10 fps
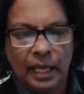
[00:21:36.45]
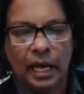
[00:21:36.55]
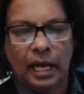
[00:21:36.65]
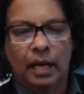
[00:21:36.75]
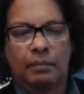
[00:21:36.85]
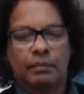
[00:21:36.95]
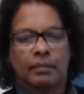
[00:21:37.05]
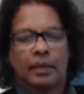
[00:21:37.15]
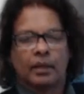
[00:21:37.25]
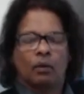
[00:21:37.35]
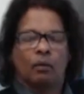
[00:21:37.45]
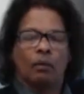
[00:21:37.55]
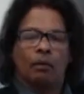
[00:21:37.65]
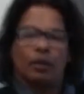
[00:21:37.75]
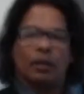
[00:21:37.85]
Um,
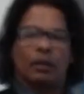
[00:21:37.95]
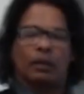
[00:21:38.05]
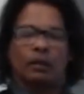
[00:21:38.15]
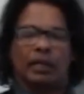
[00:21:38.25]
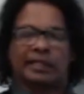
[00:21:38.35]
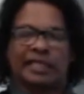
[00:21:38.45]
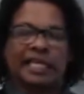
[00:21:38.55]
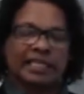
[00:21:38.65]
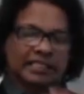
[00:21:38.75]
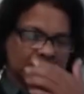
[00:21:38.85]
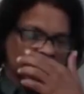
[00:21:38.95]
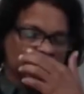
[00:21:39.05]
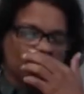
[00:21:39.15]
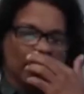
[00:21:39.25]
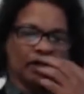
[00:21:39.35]
this
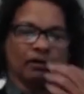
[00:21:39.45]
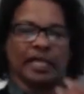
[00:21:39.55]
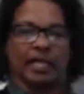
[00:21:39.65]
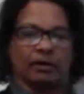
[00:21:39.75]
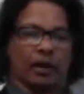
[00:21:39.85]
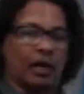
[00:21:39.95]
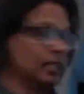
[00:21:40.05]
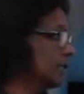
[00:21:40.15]
is what you'll hear Rod.